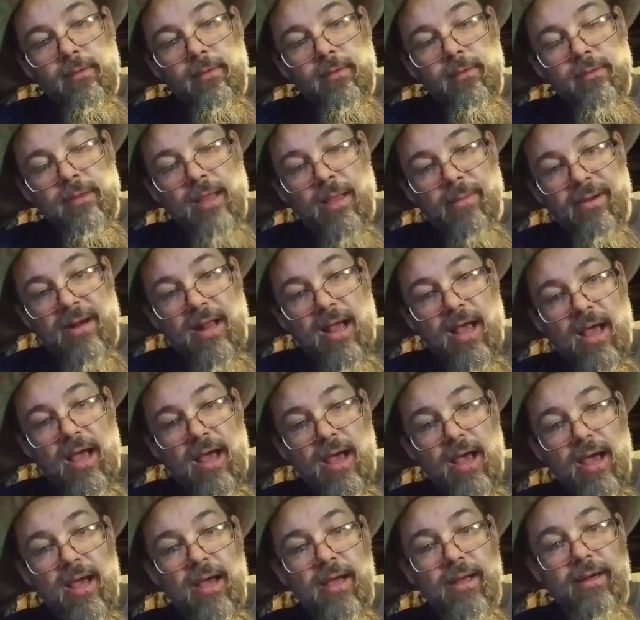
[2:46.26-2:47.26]

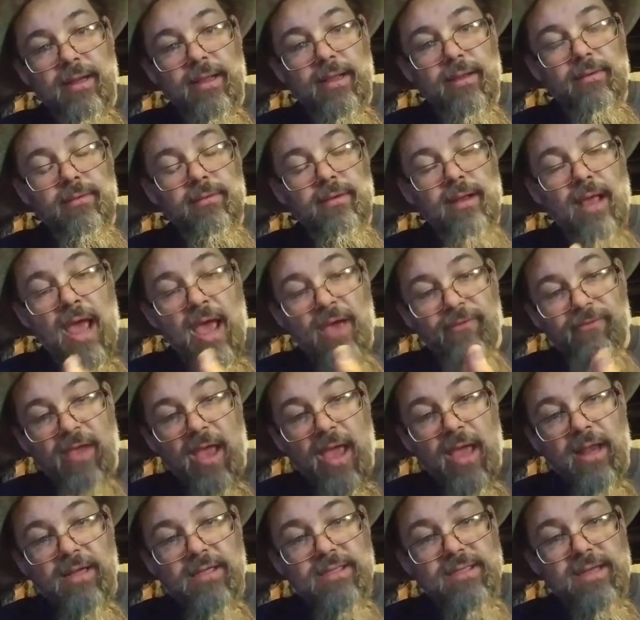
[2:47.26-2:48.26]
Lebanon and
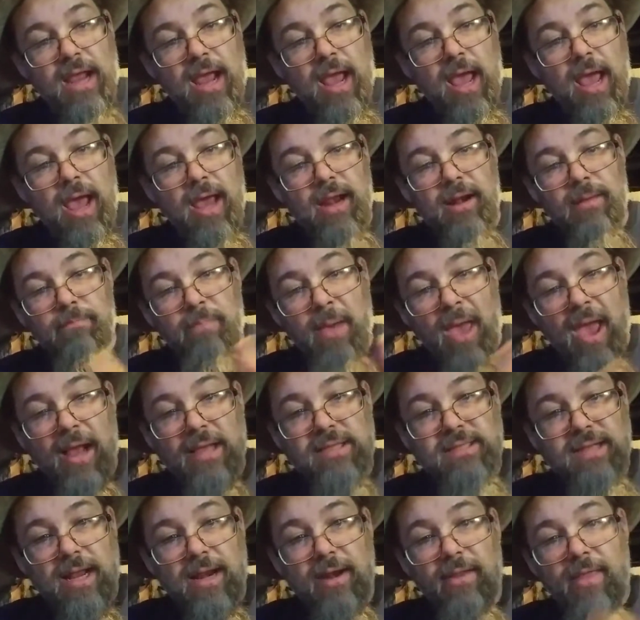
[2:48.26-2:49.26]
Afghanistan and
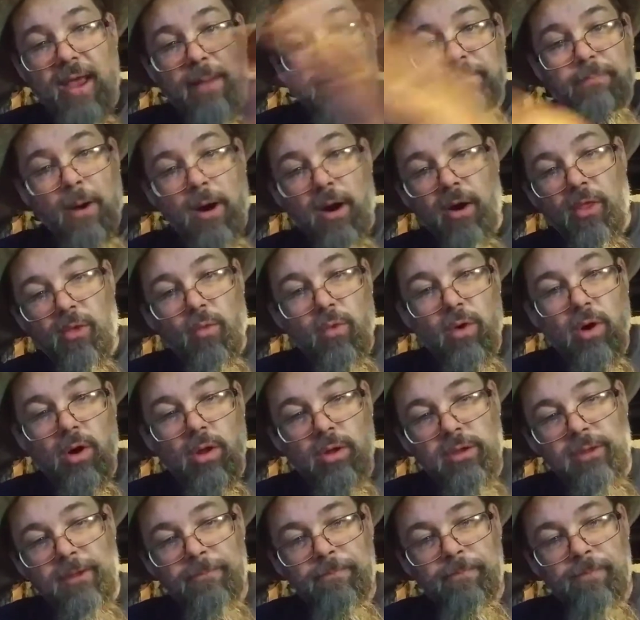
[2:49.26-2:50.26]
Pakistan and that part of the
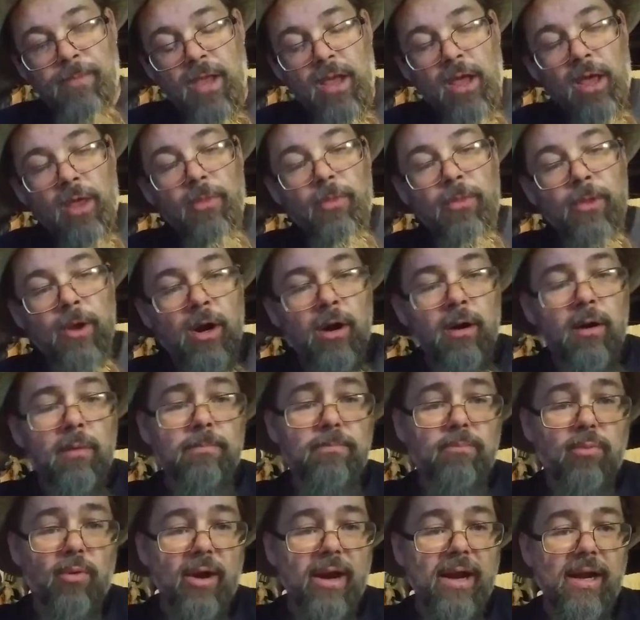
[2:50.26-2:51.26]
world, they're
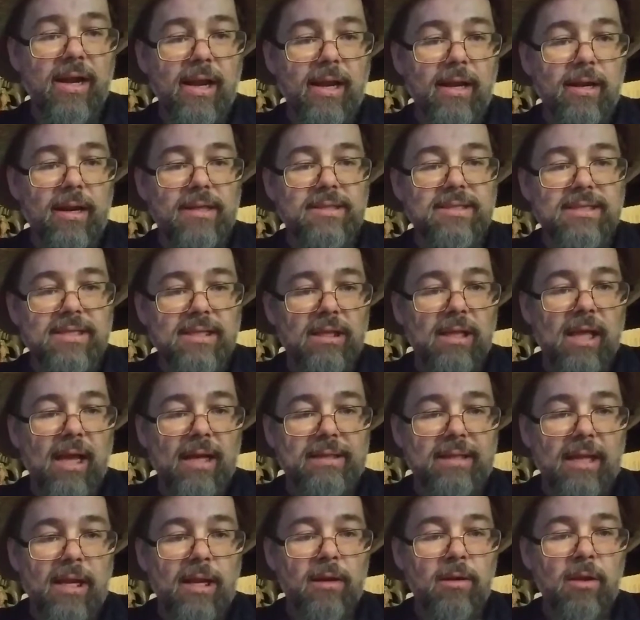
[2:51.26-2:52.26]
breeding and
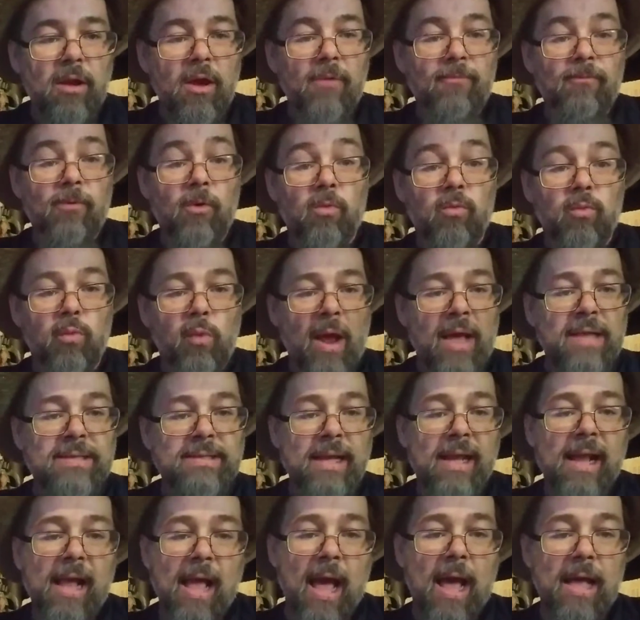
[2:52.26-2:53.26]
selecting for
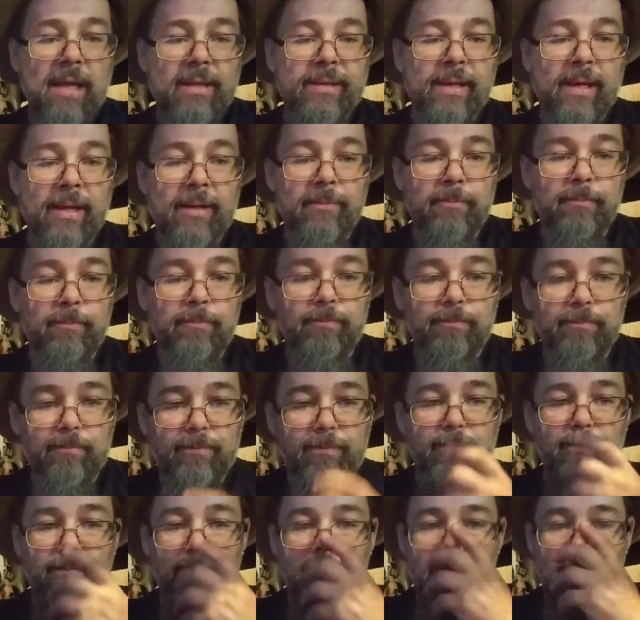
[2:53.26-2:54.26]
resin content.
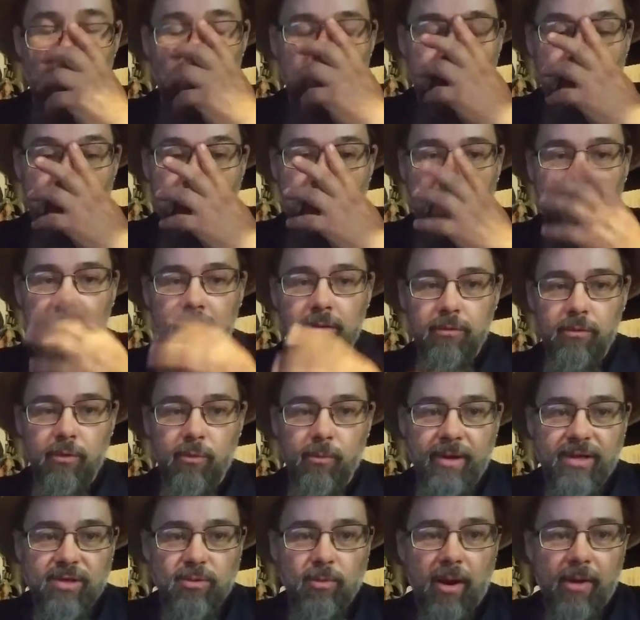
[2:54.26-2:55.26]
And the
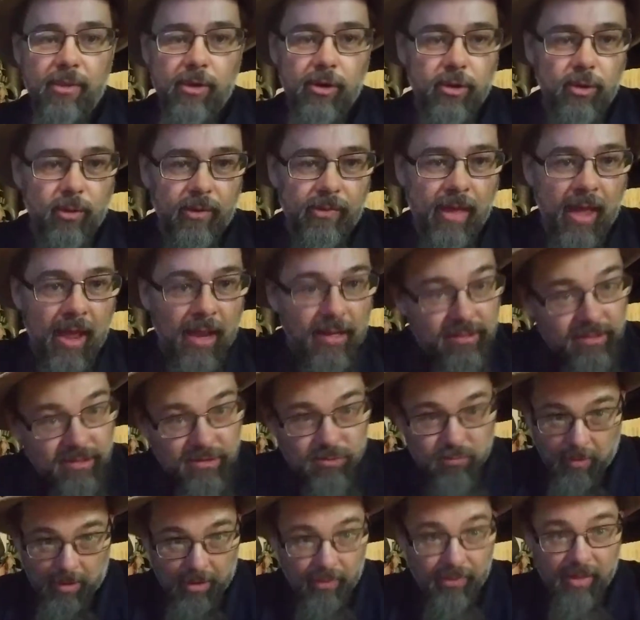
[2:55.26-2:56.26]
reason why they're doing that is
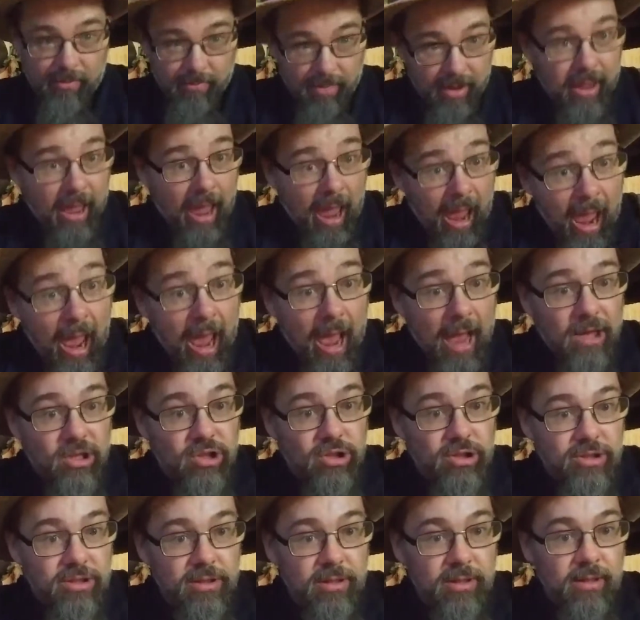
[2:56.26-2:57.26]
because, well, they make
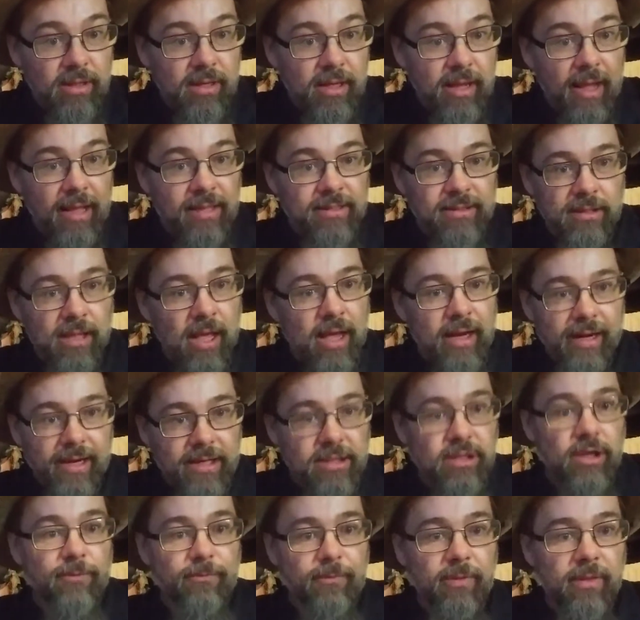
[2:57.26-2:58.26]
hash. It's a lot
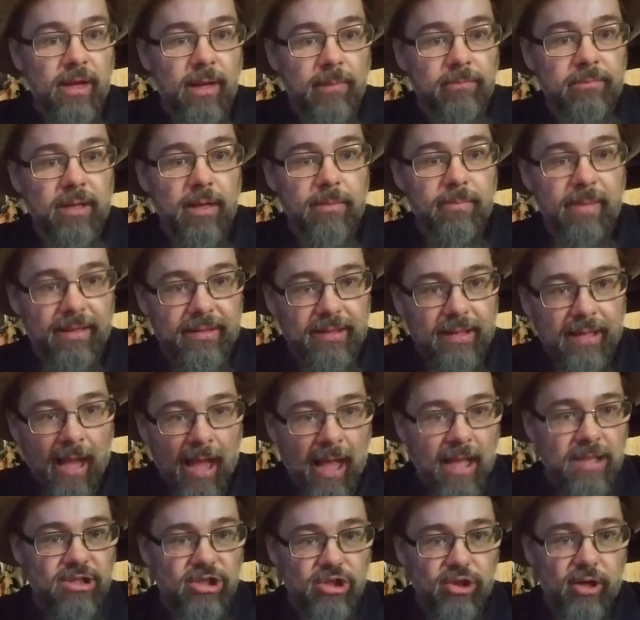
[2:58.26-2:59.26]
easier for them to make the
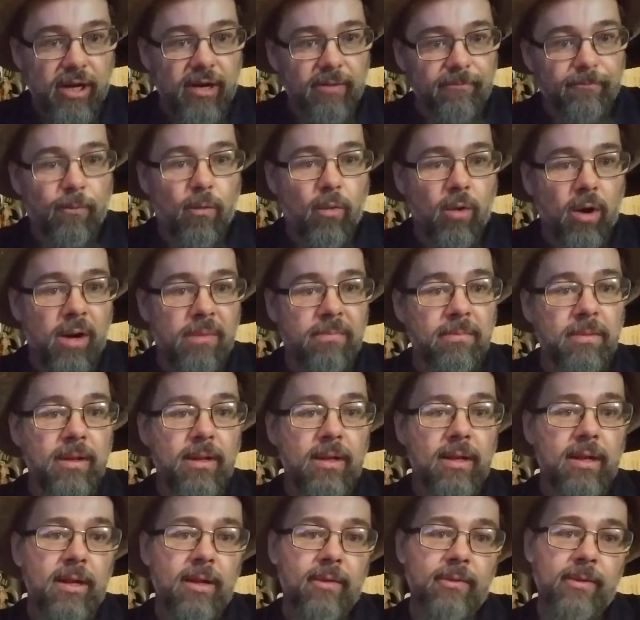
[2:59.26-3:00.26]
concentrated form
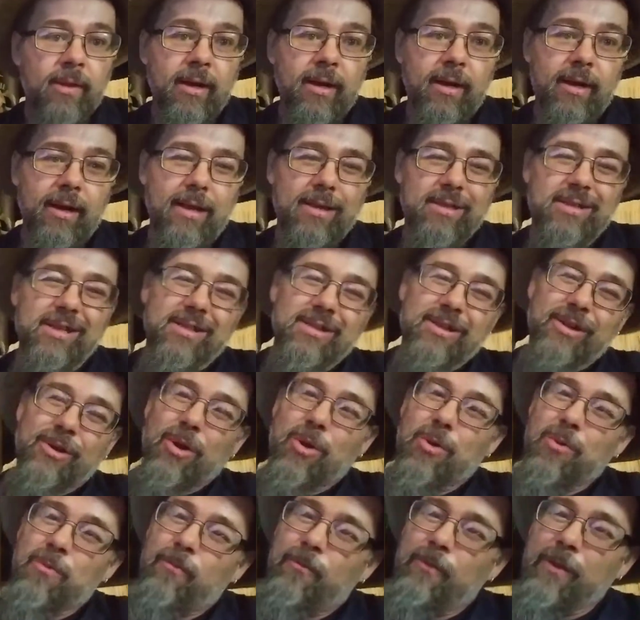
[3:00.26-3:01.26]
than it is just to
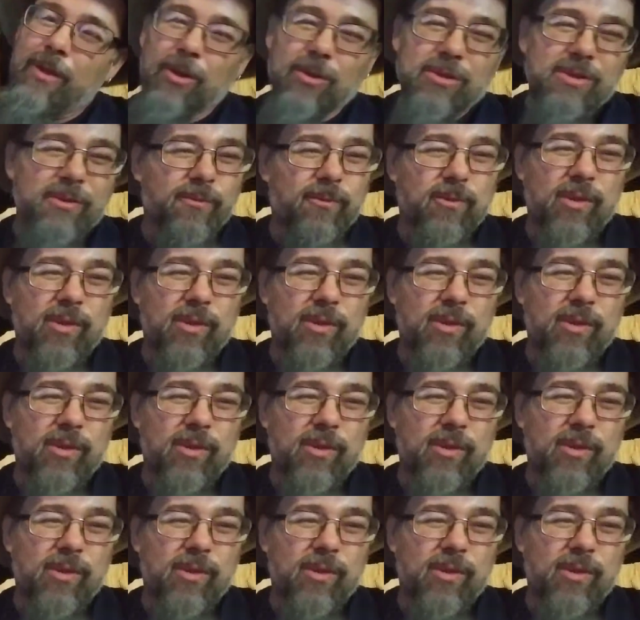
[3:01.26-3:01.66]
grow fields of